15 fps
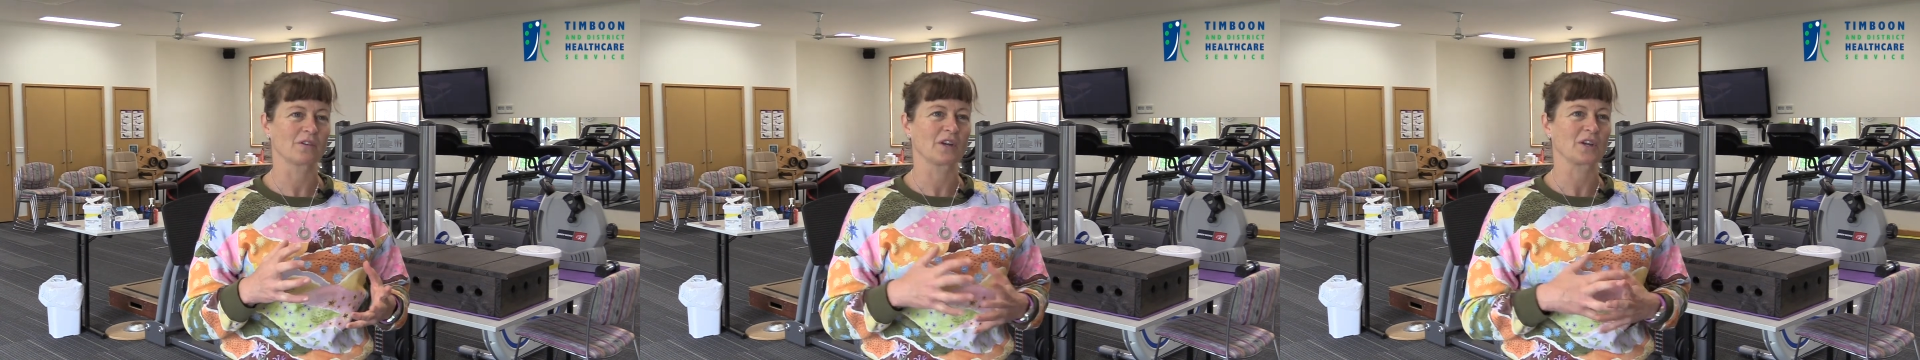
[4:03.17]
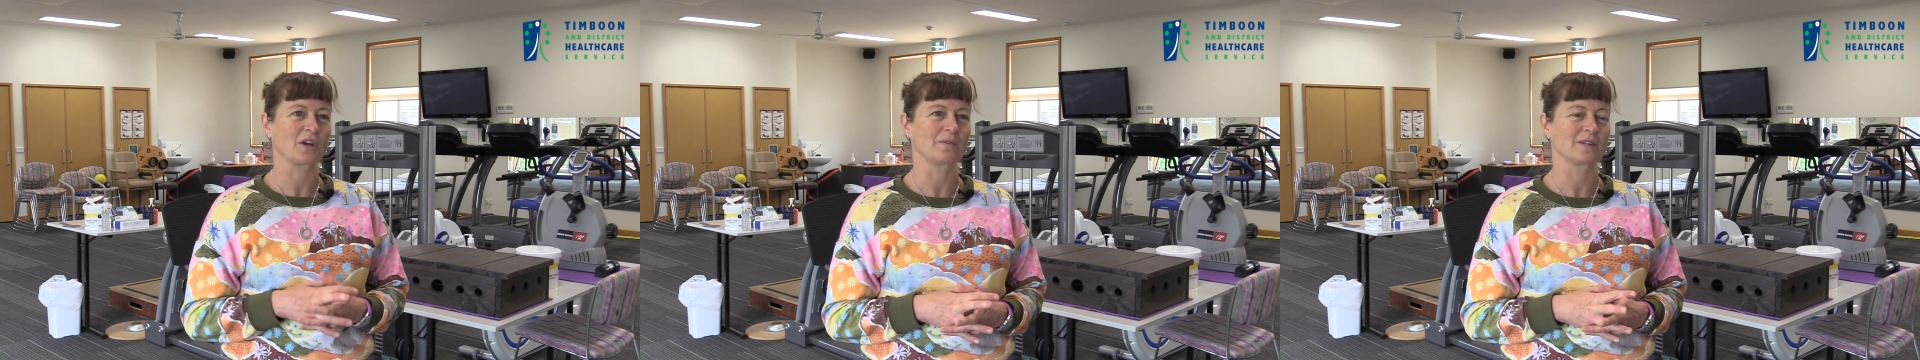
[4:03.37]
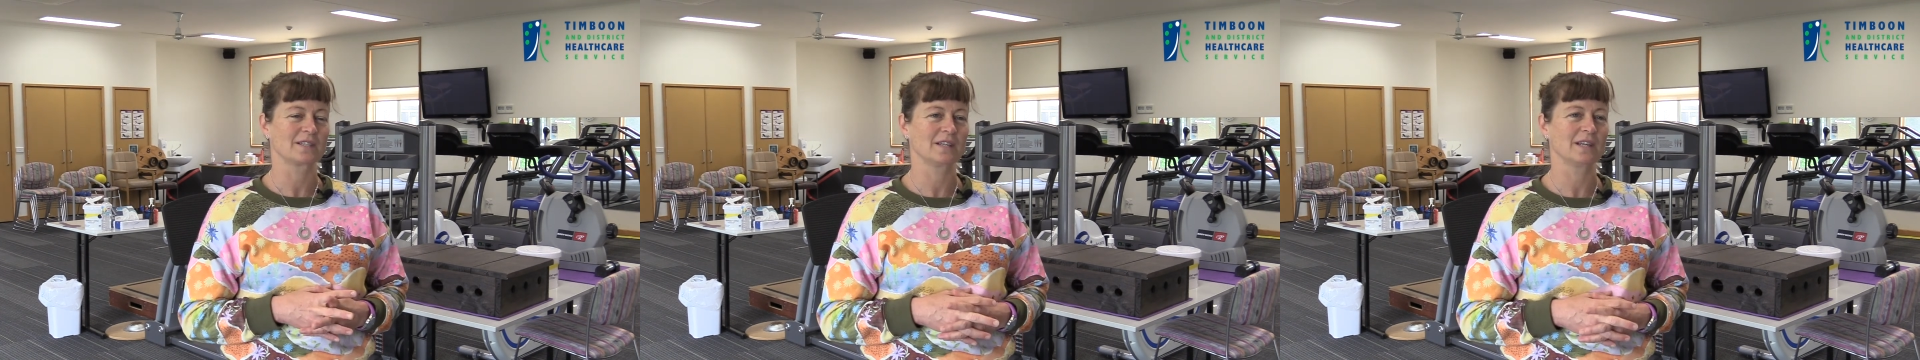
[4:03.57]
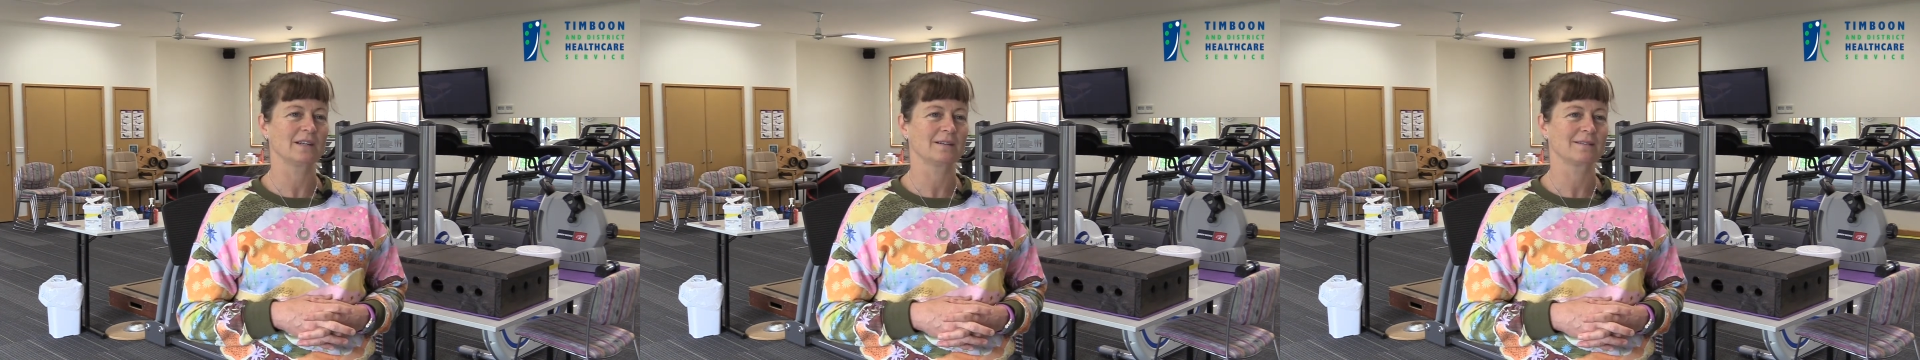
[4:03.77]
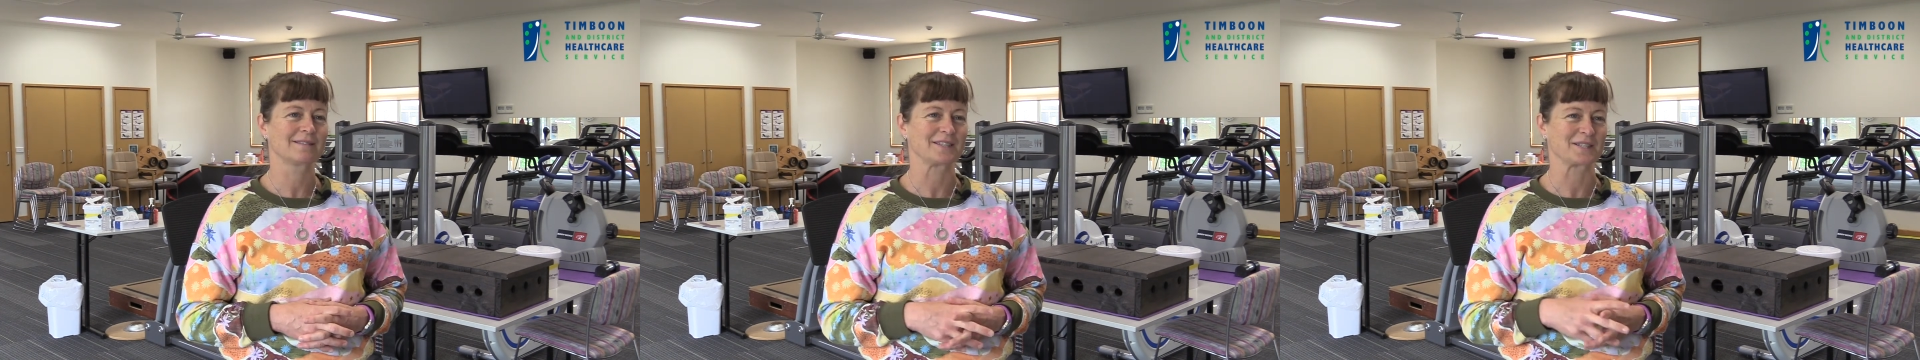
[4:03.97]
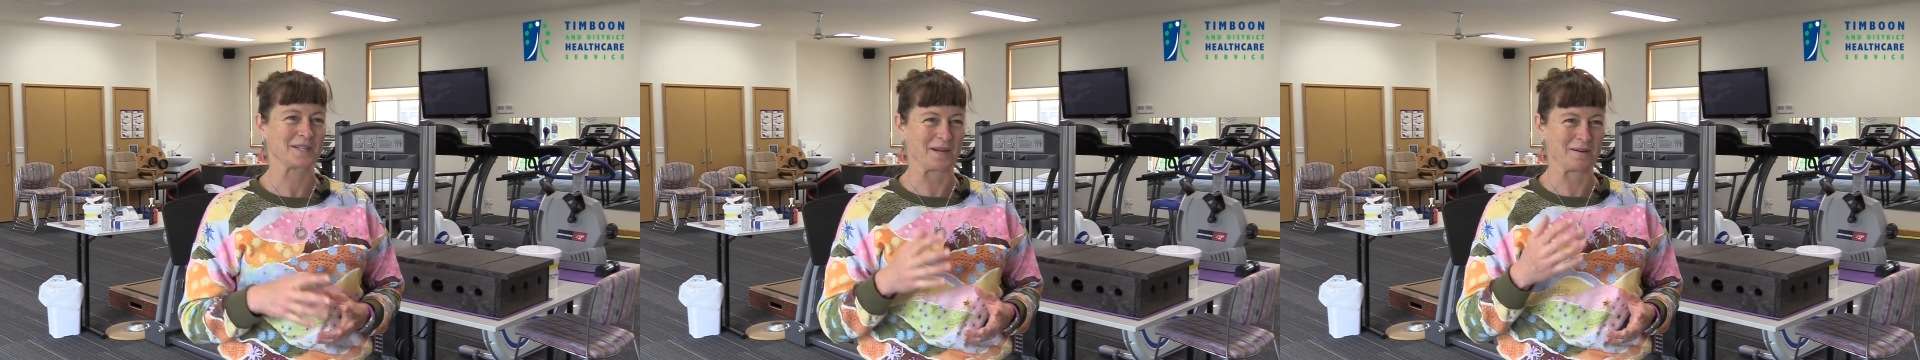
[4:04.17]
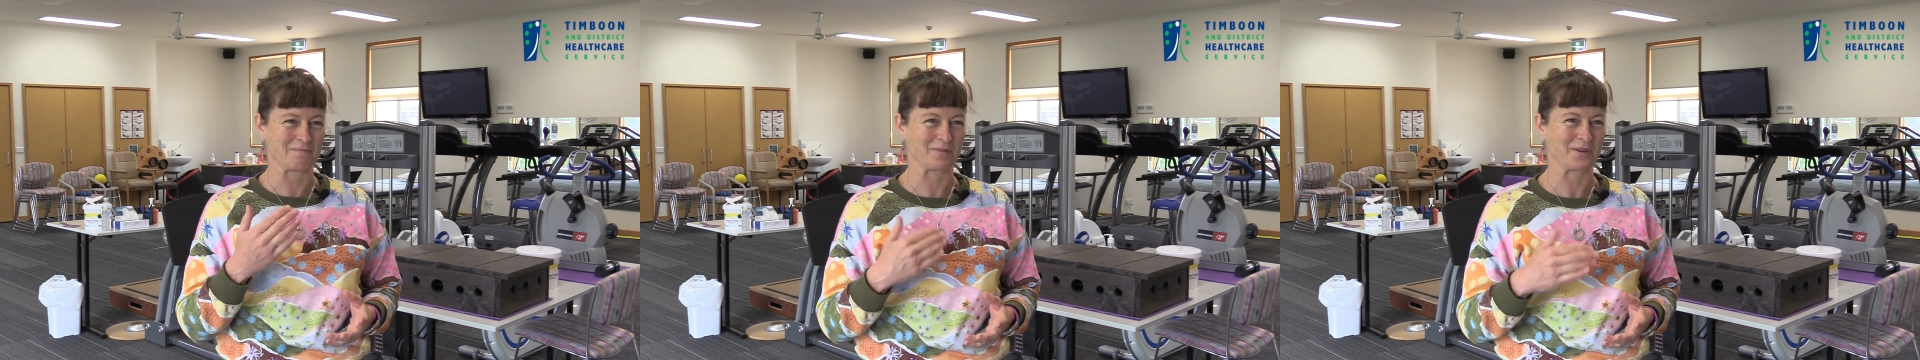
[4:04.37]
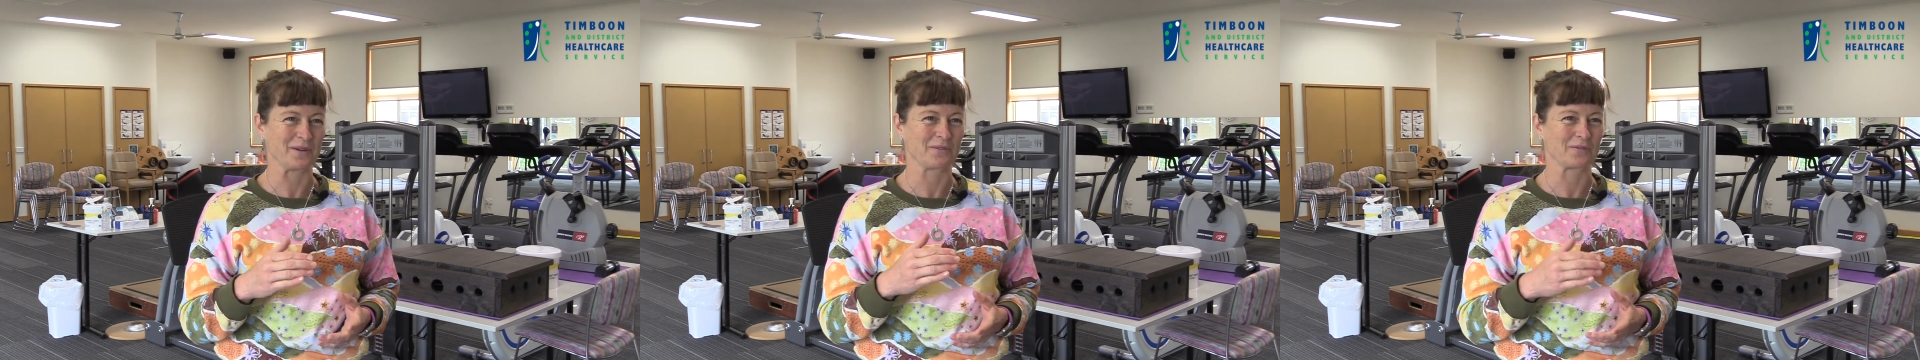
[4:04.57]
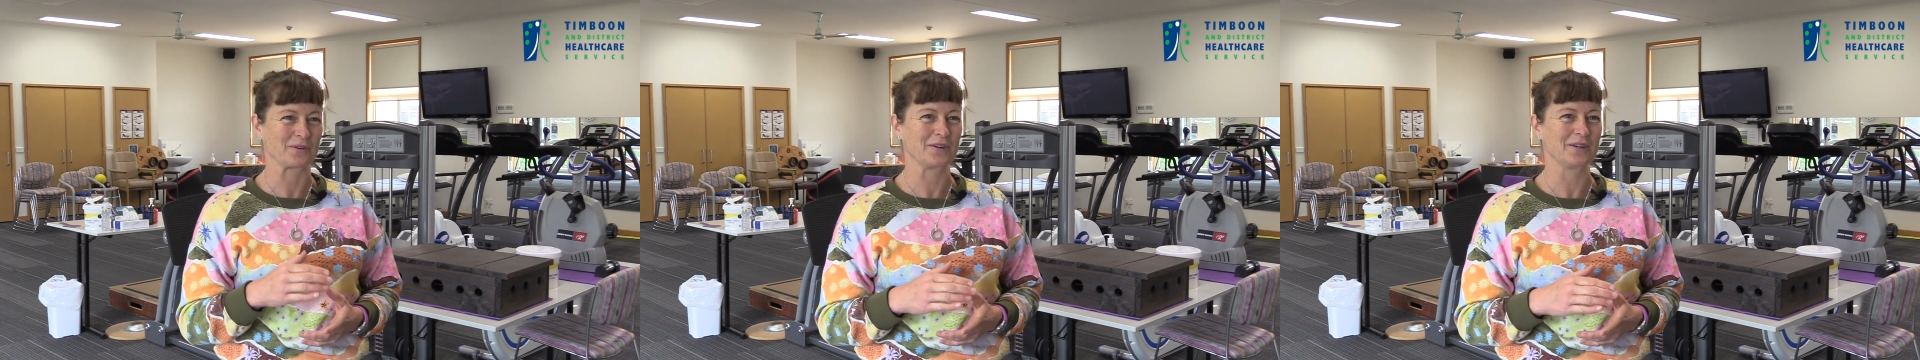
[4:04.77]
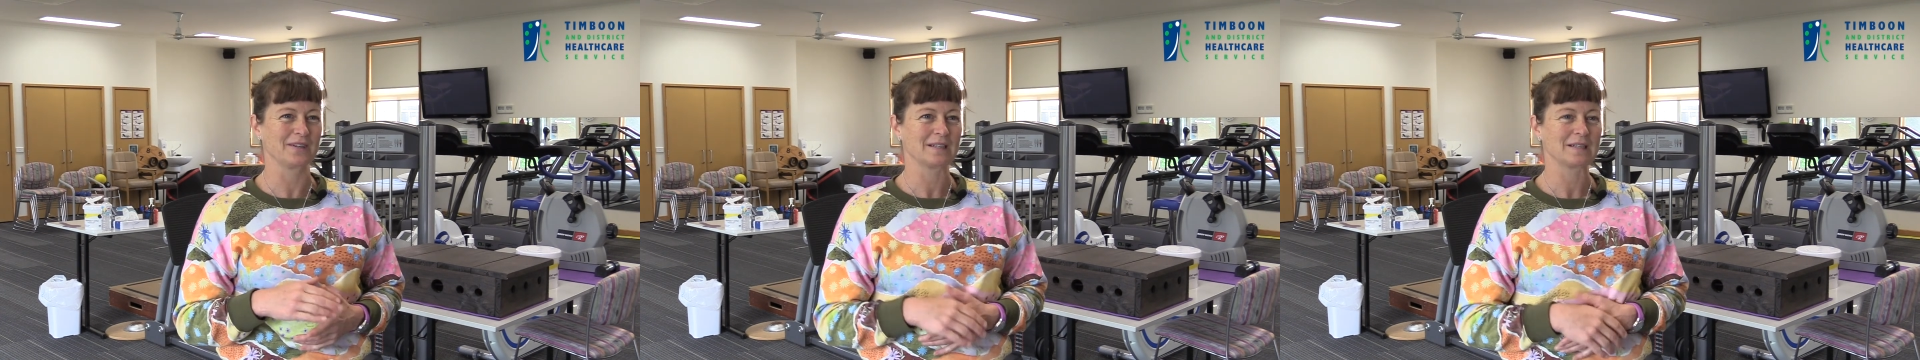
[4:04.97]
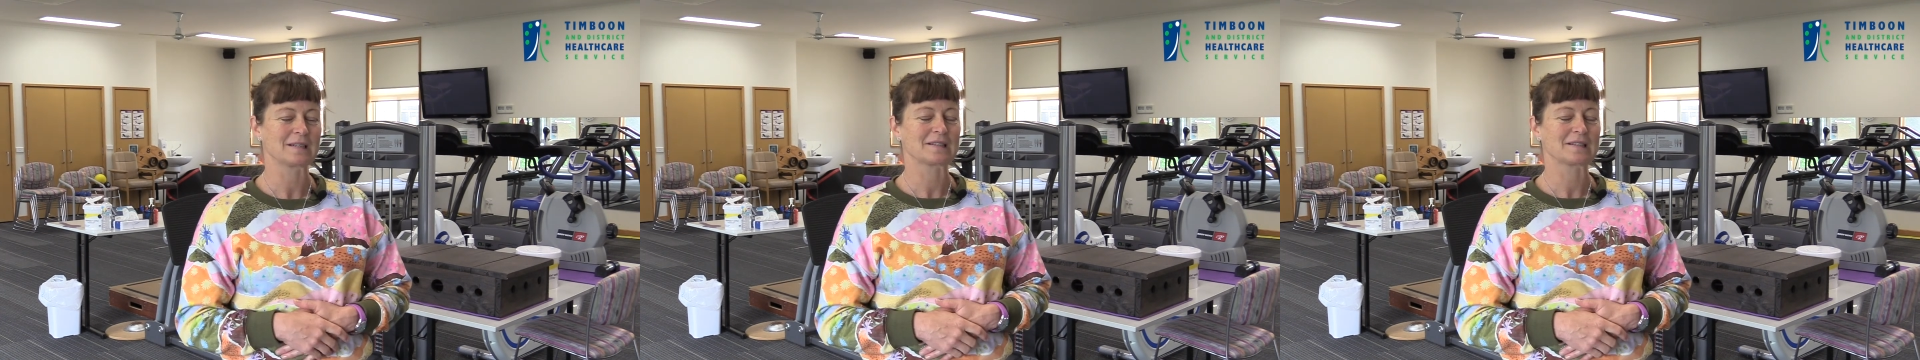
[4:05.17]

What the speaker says: that I go and sit just to breathe through.